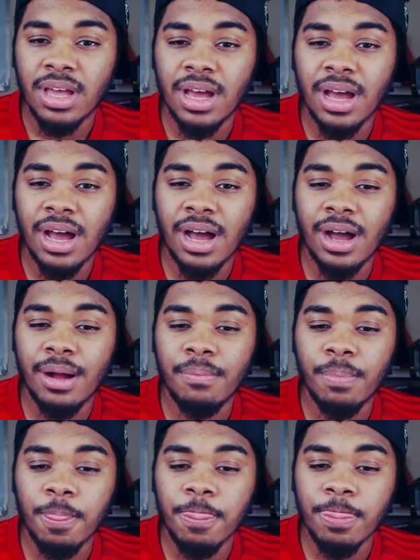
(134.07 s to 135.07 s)

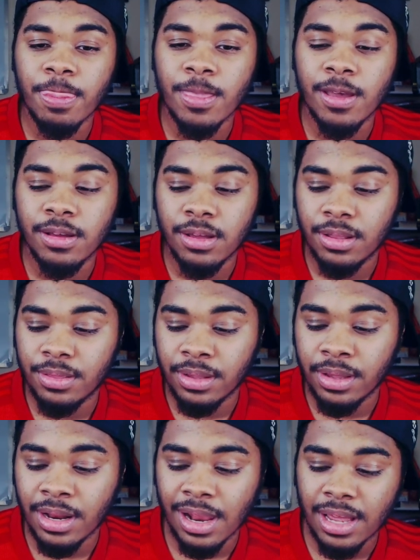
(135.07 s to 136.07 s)

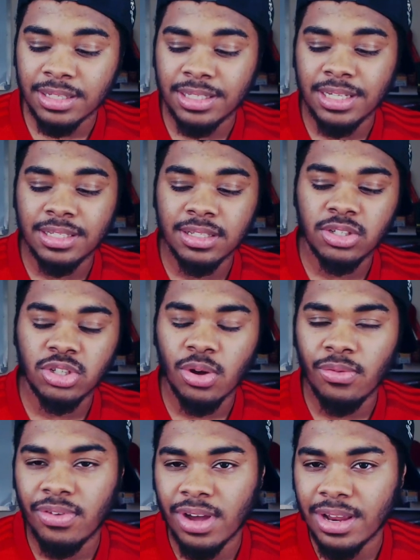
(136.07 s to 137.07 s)
In a lot of seasons so
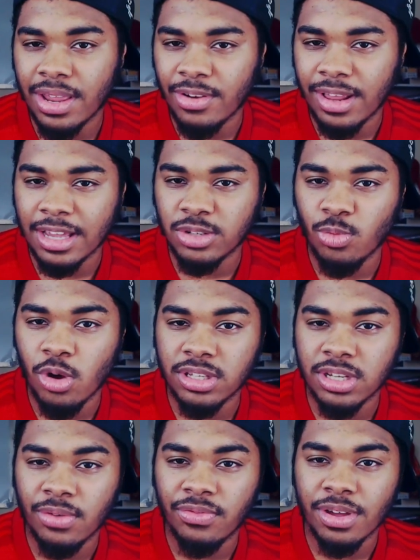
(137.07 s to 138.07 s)
far, it really hasn't worked
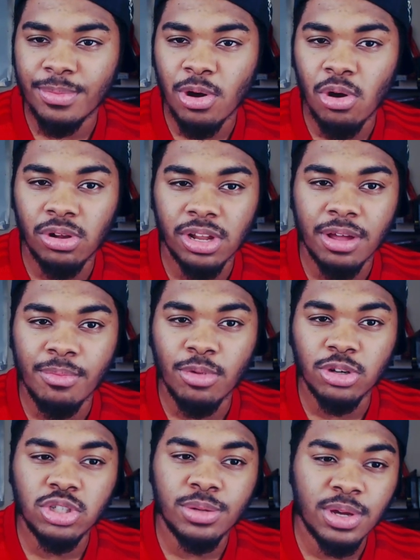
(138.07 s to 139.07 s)
out for him all that
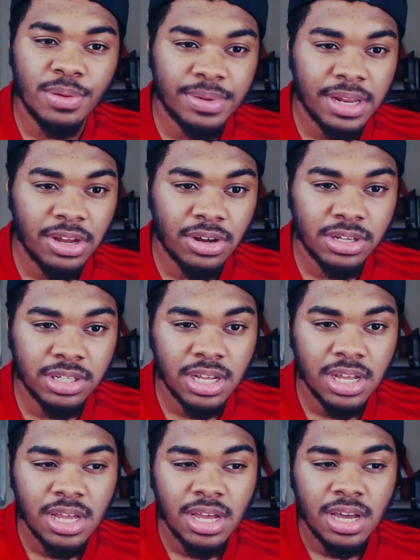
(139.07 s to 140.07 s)
much, to be completely honest.
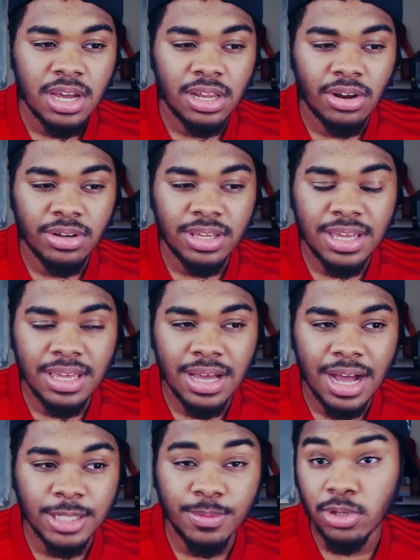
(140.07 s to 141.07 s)
You know, he
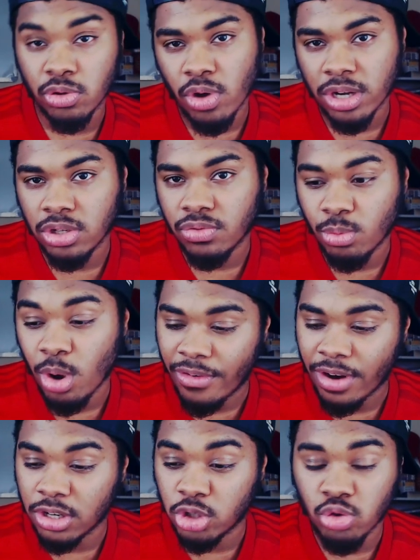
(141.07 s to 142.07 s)
has been quite
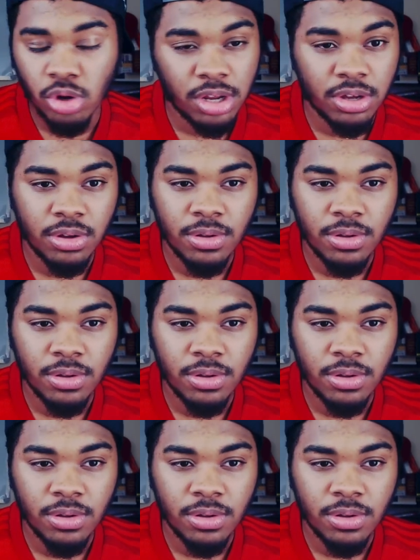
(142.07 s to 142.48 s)
frankly struggling.